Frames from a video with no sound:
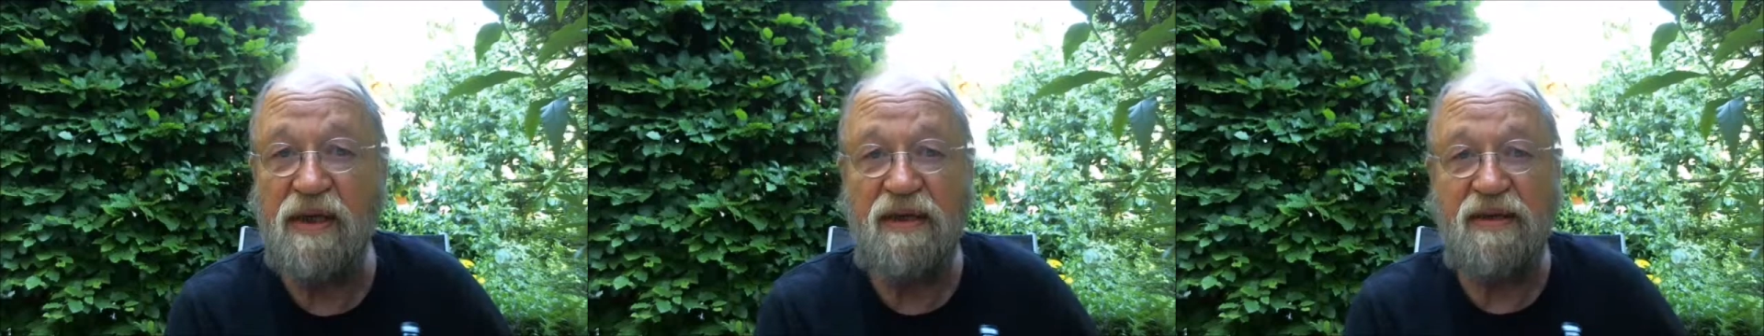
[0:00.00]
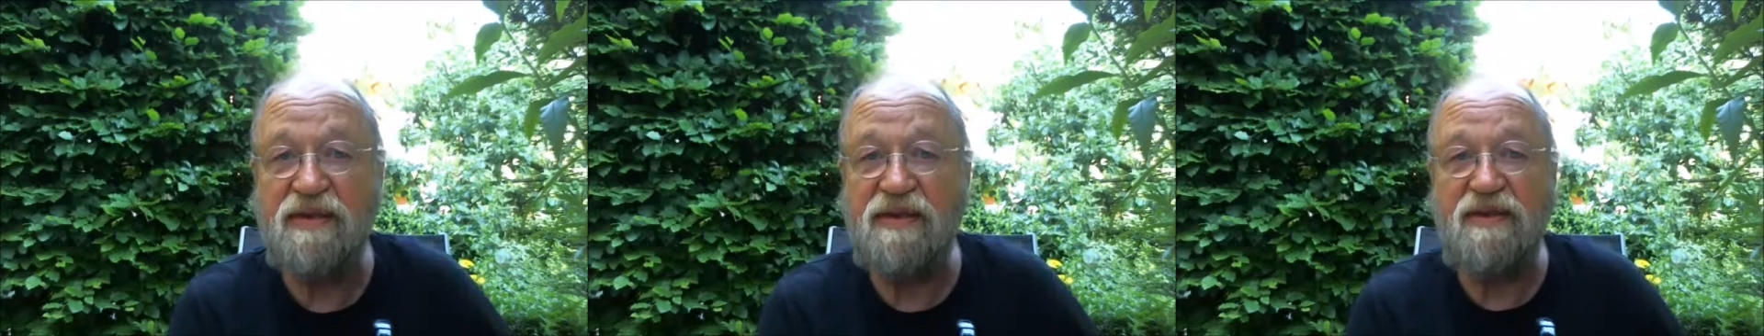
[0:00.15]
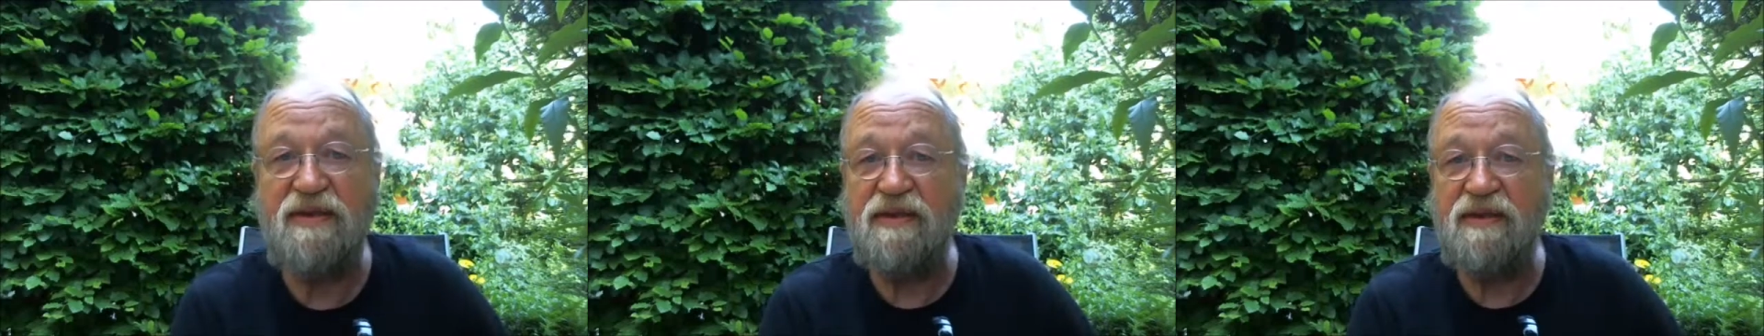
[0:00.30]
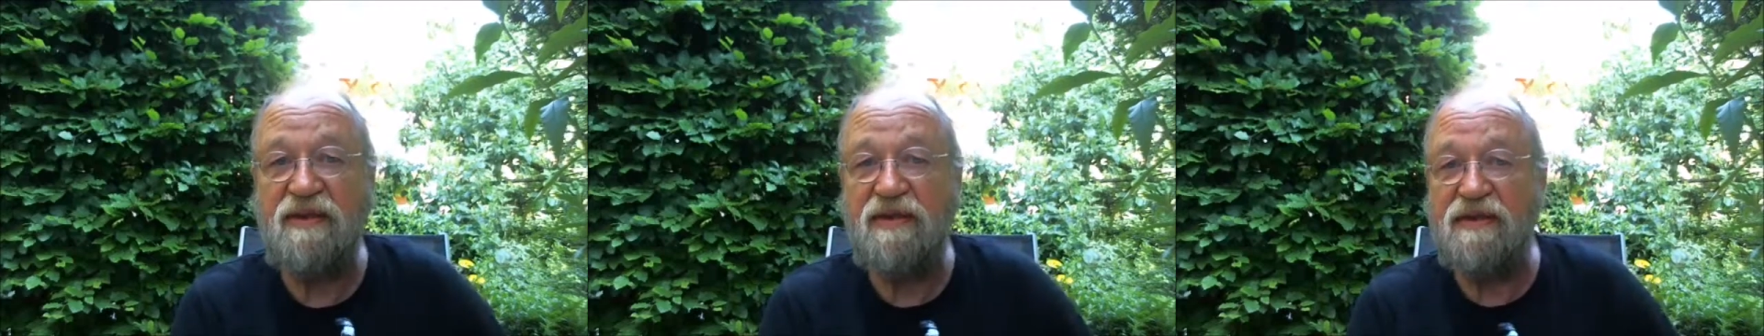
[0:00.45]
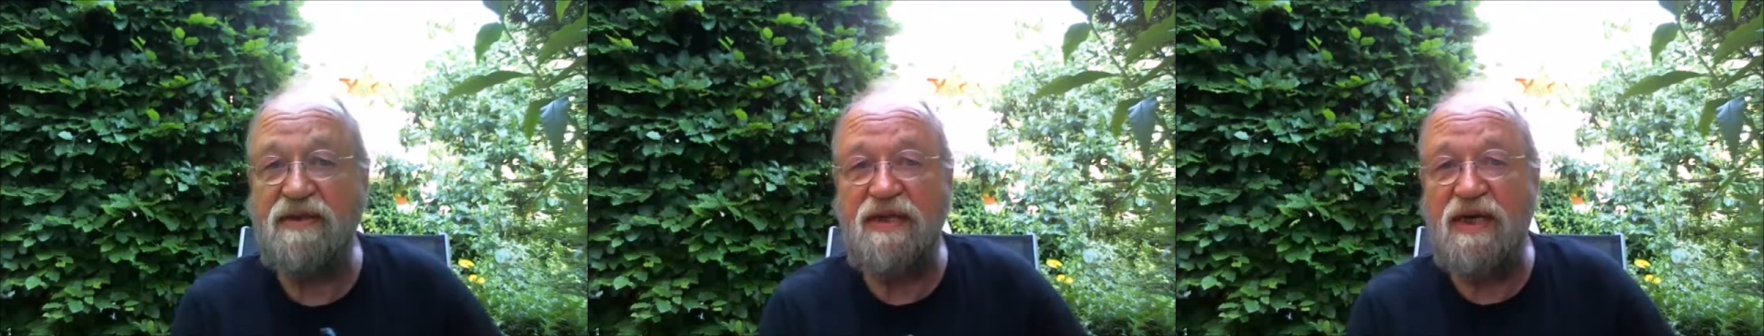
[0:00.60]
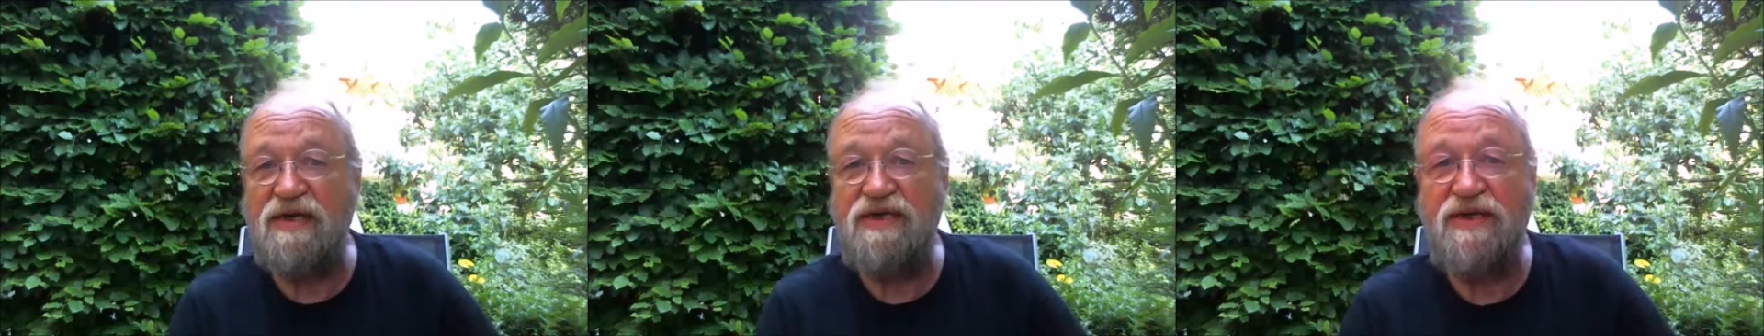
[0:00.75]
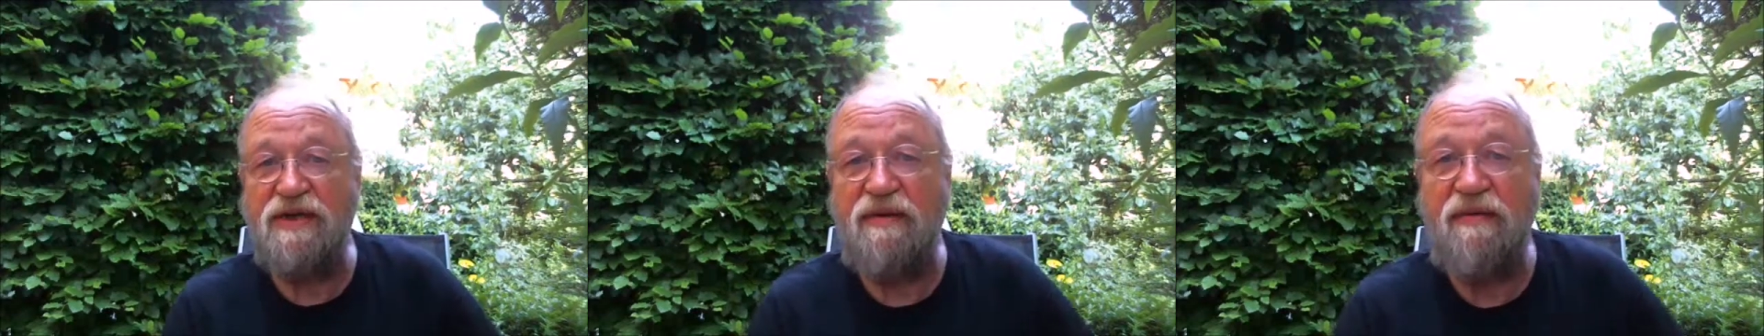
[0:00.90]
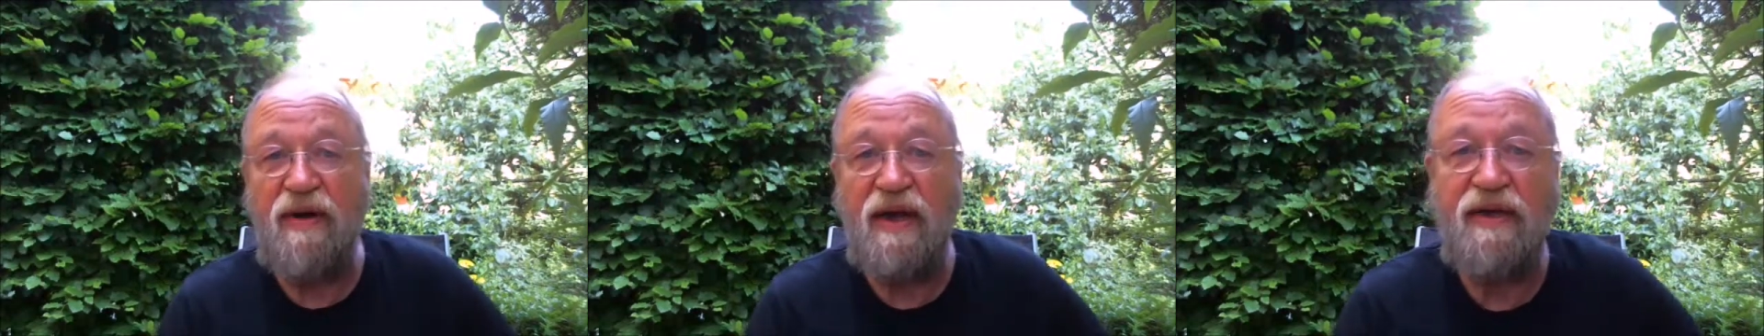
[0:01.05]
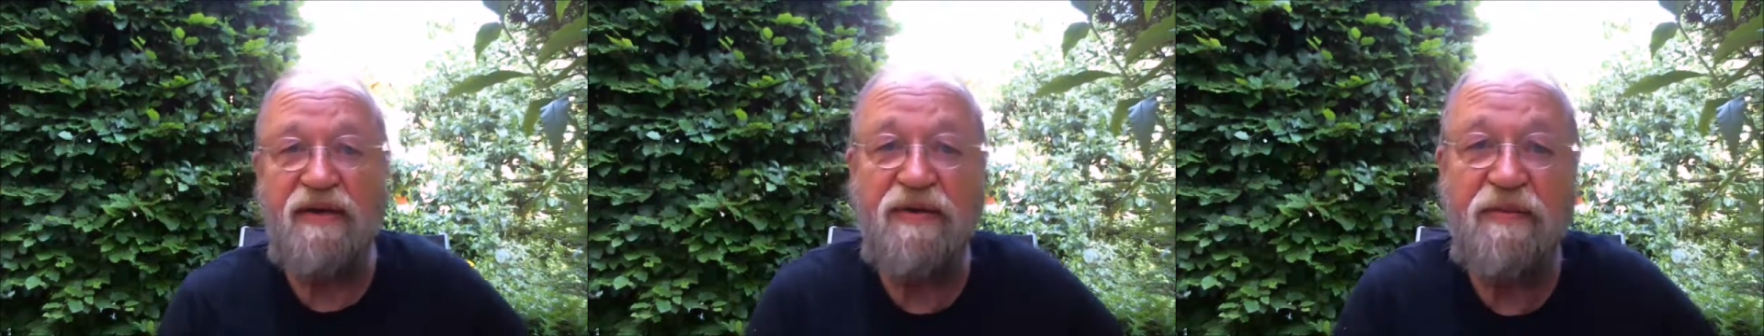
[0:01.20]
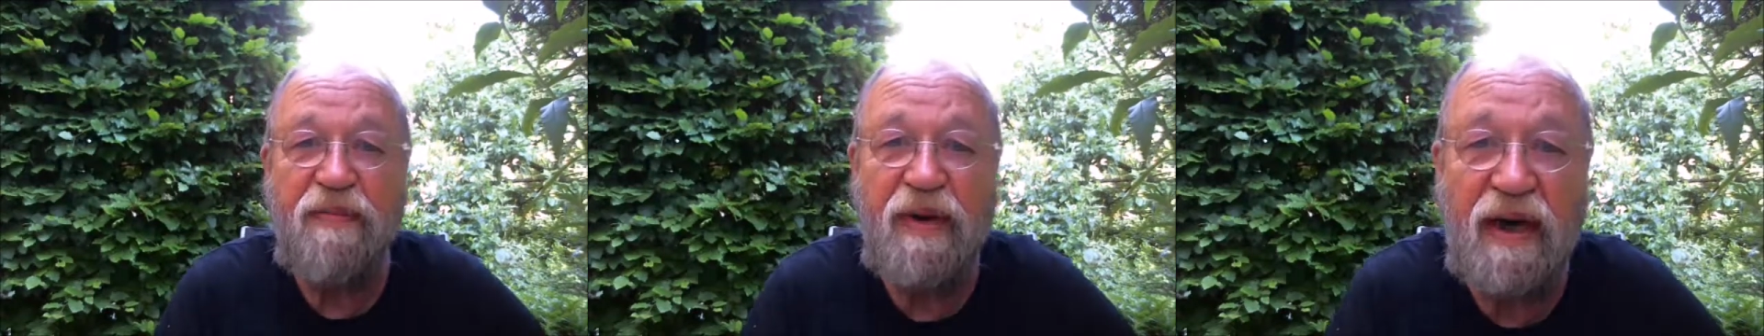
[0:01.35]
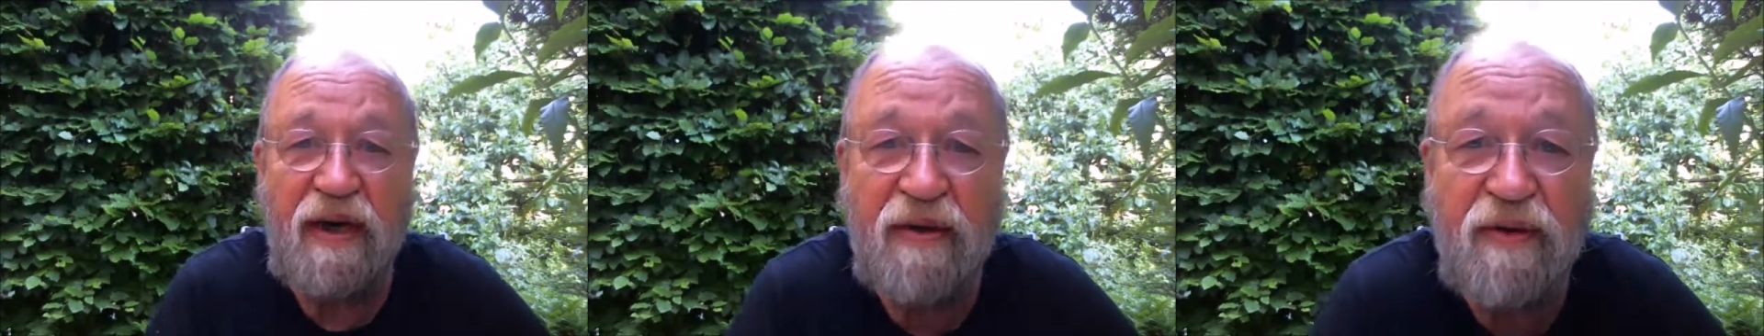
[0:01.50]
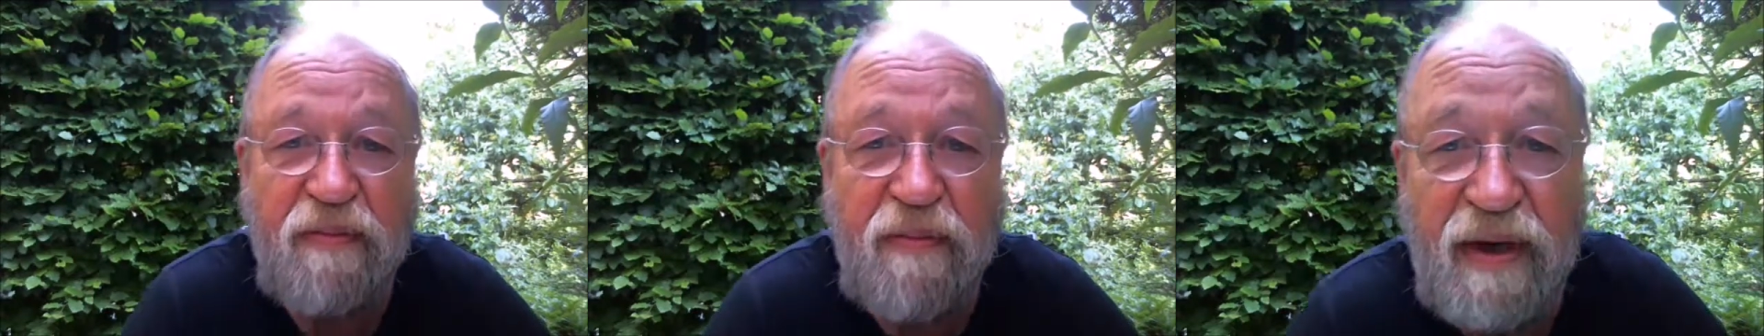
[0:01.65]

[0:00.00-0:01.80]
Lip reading: it's such a great tobacco.